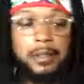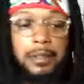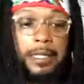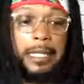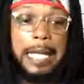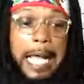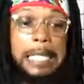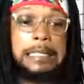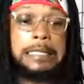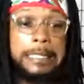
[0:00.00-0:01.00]
Like, I
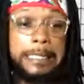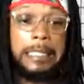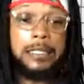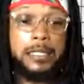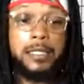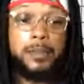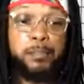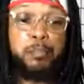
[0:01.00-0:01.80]
see it just,